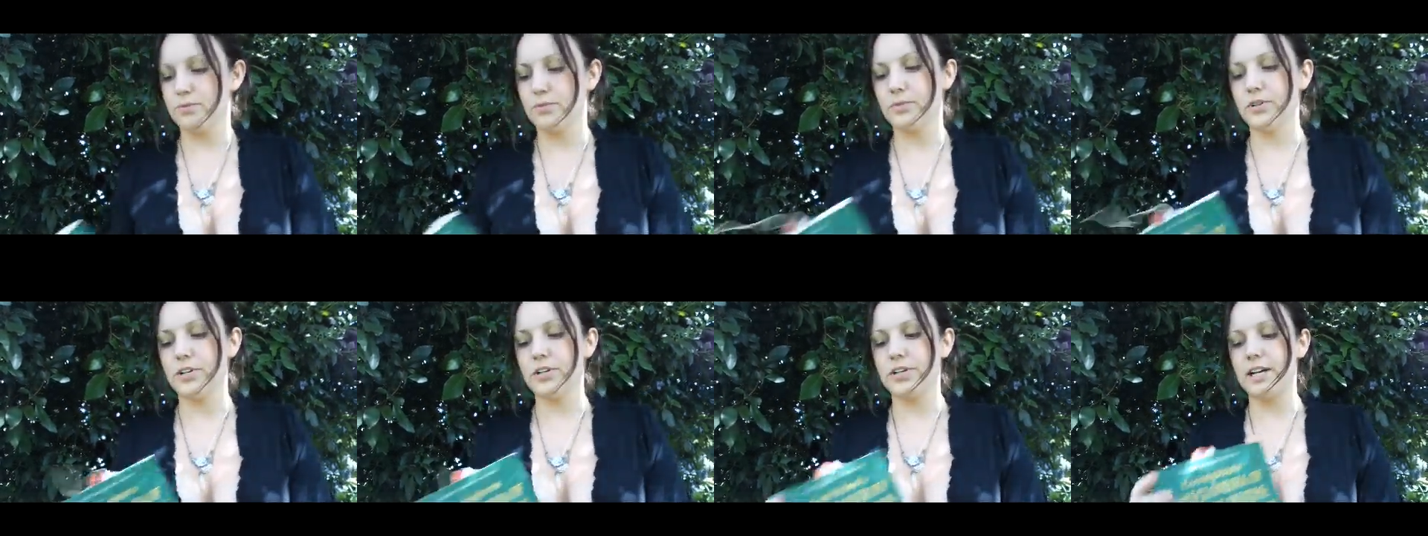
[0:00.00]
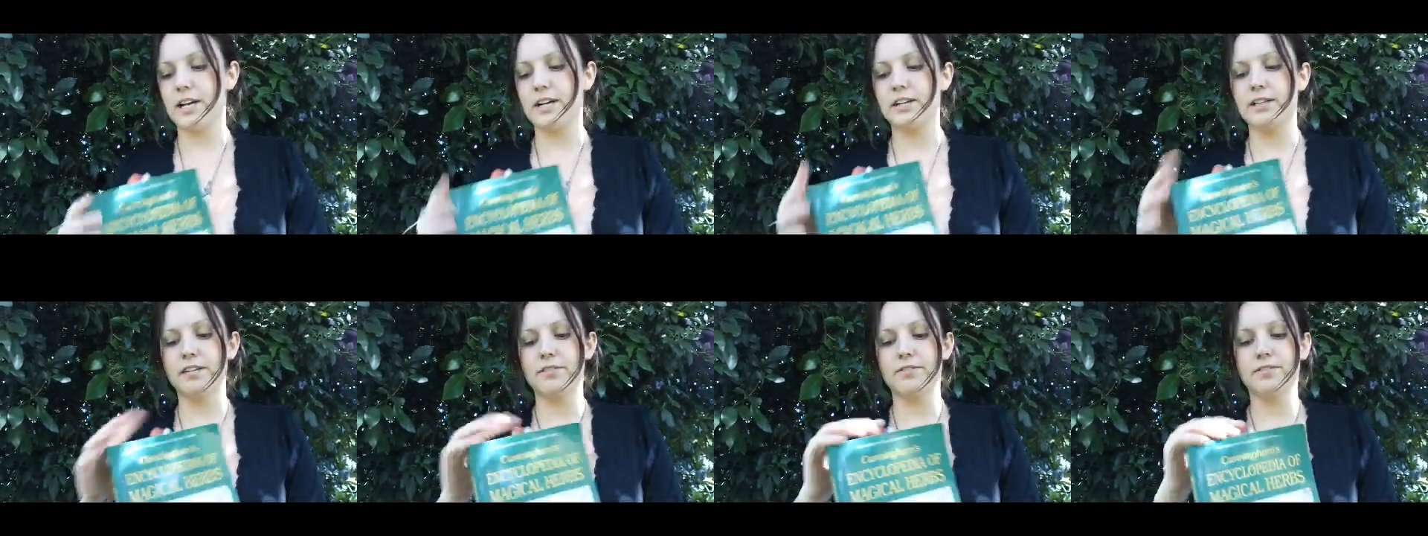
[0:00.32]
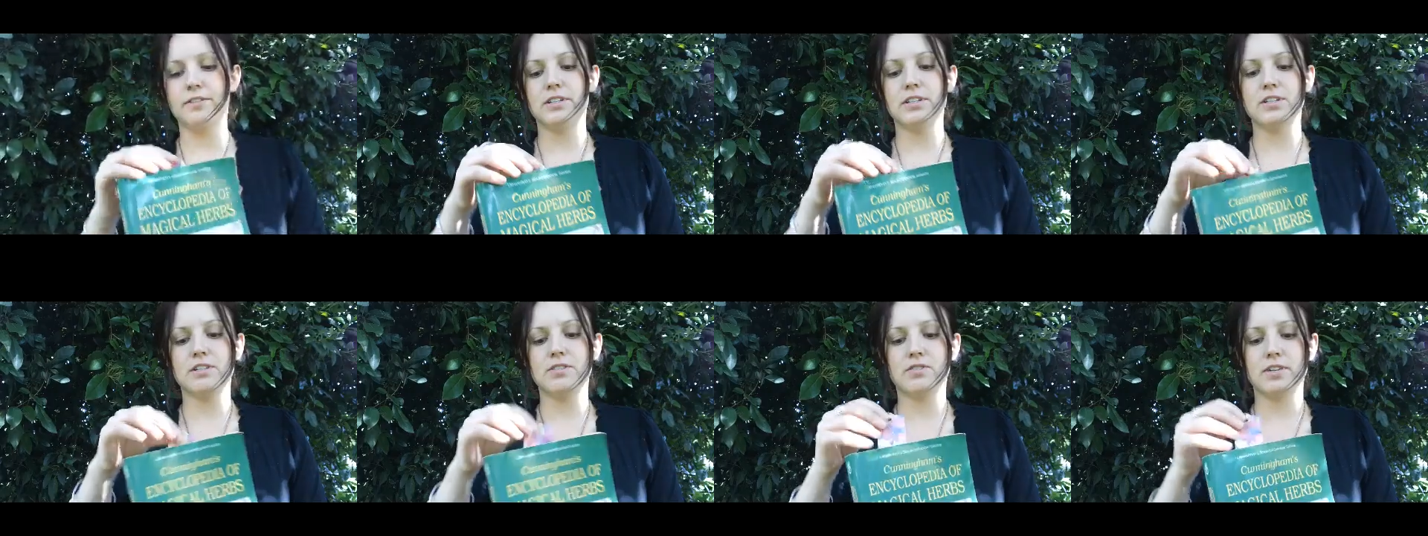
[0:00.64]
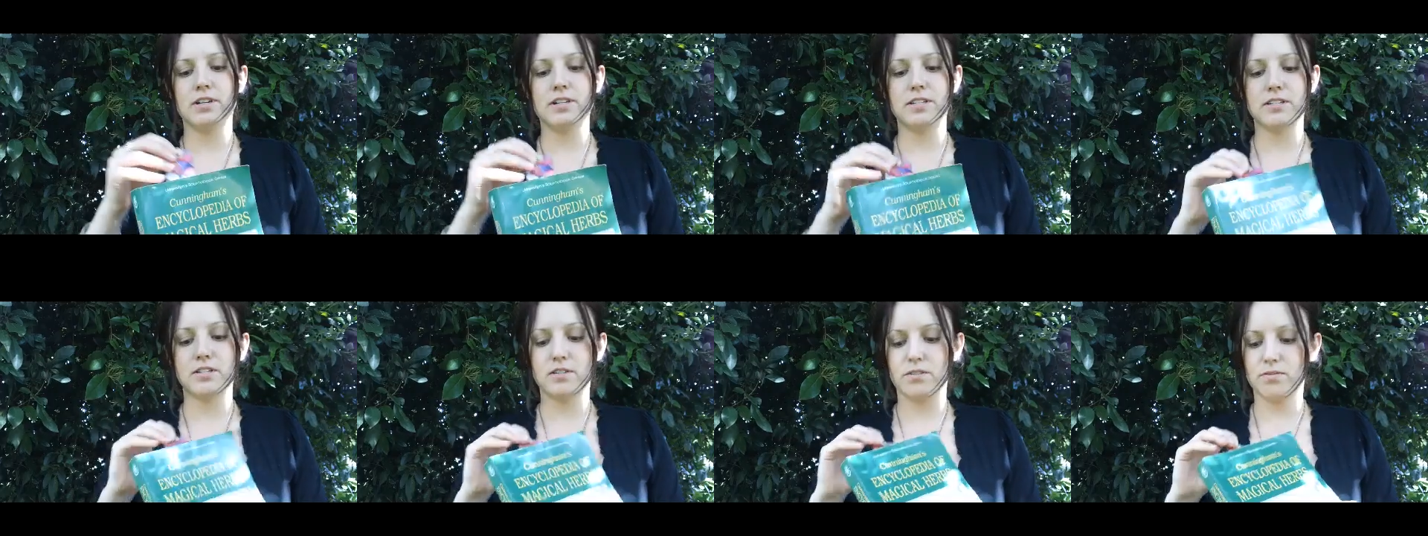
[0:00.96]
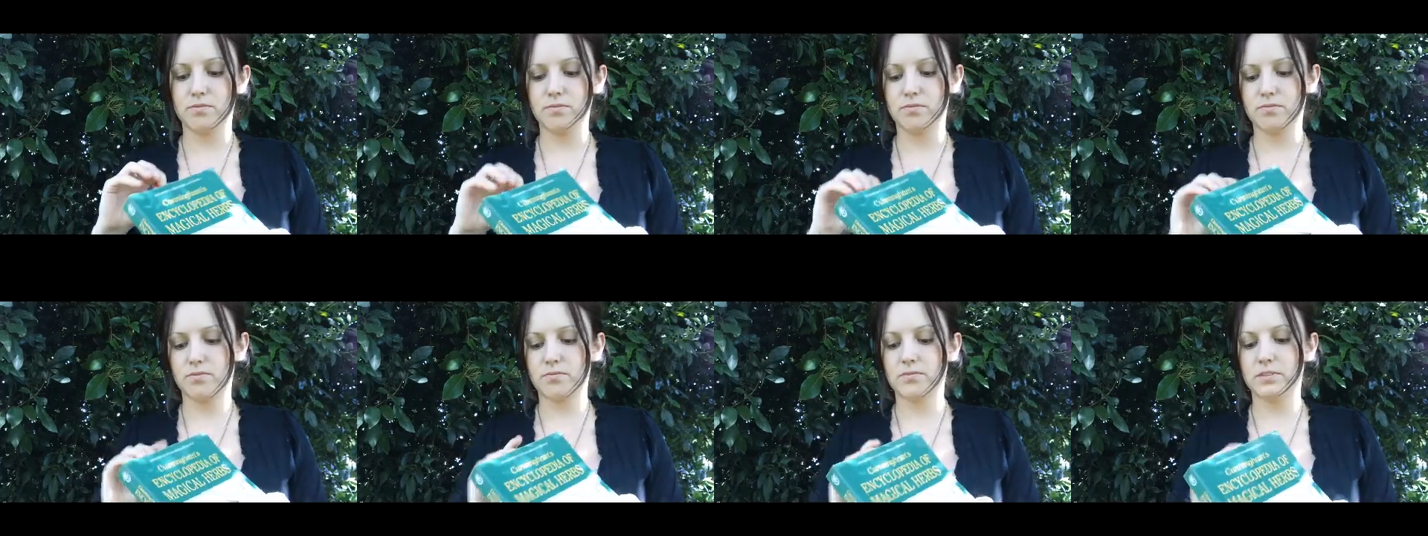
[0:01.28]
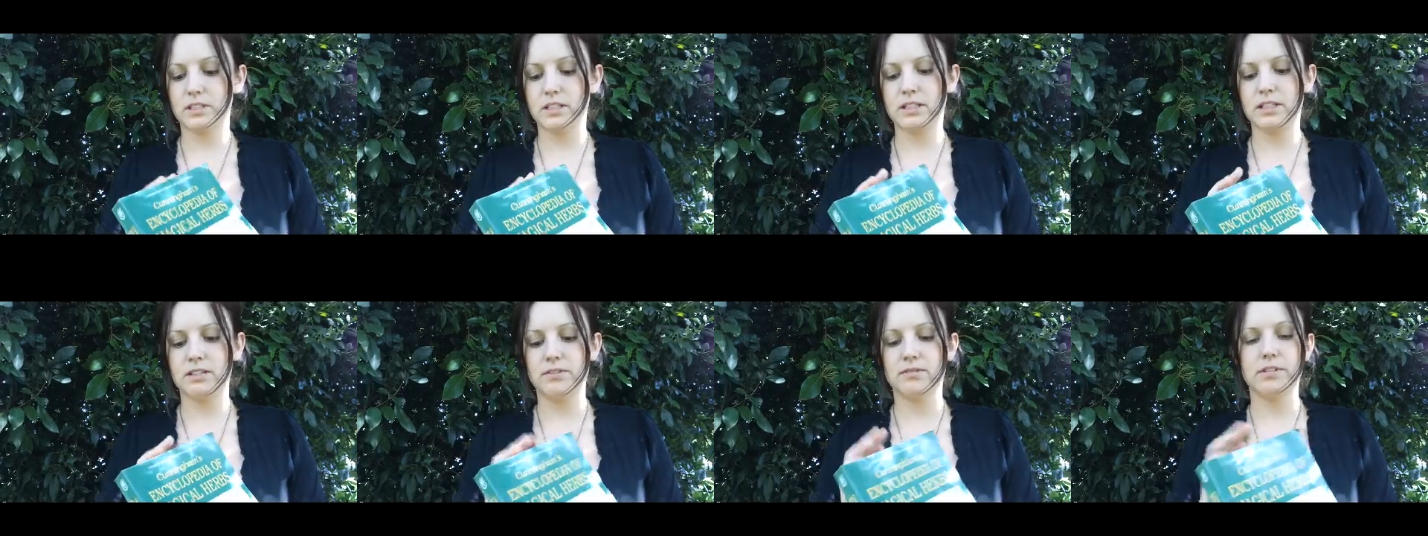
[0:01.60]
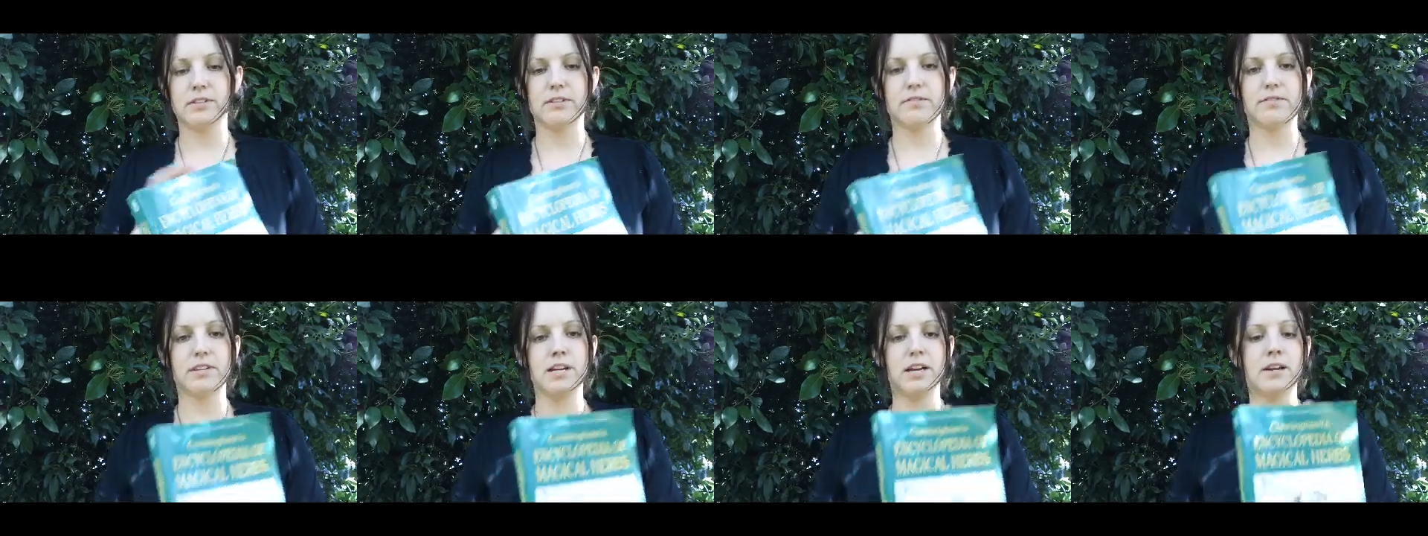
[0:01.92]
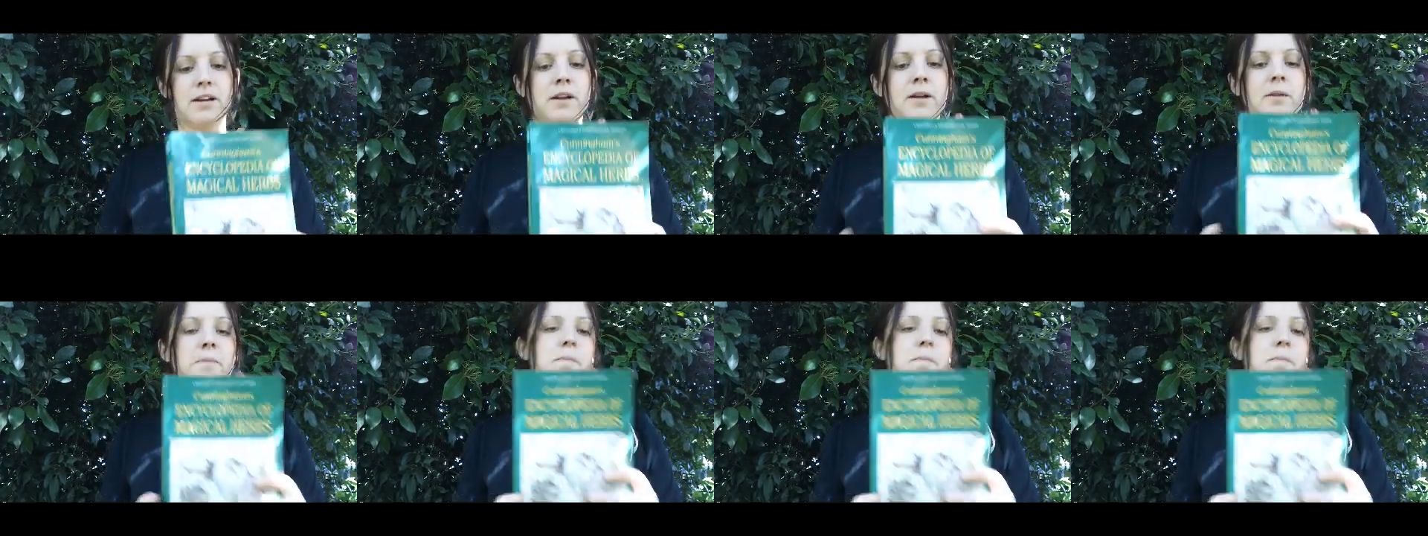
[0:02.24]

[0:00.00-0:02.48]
brought it out here for this reason, I'll get rid of that.